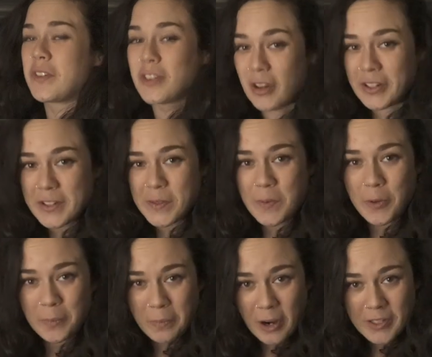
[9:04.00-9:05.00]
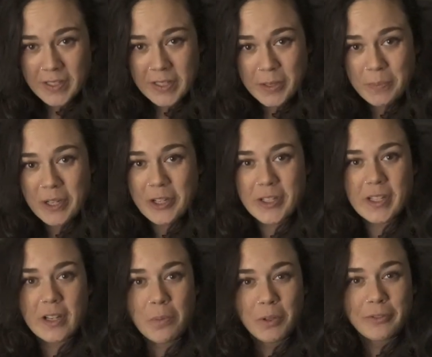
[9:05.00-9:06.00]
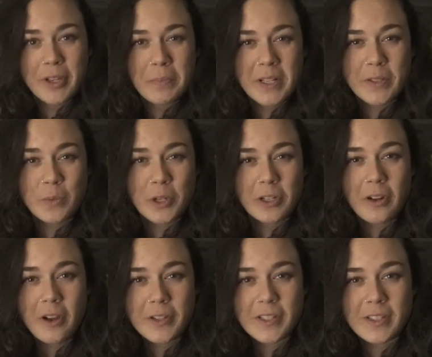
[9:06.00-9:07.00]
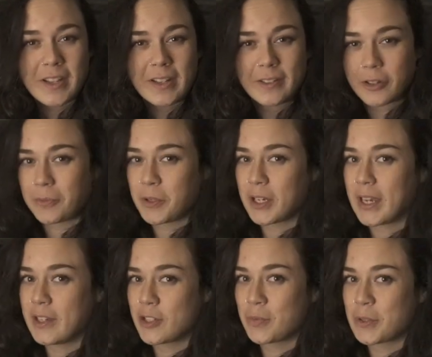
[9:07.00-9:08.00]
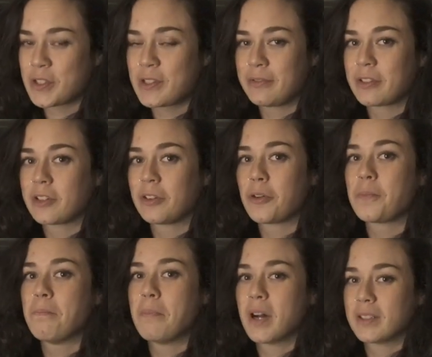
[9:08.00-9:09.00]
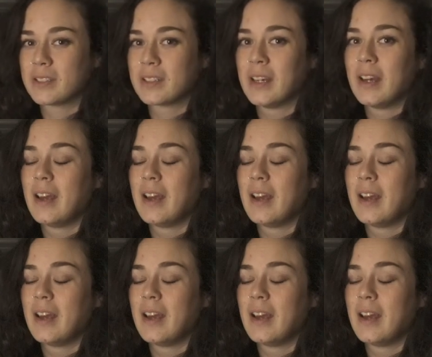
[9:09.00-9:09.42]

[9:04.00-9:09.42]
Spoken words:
not a smooth process because a couple of emails were lost and the communication was difficult, but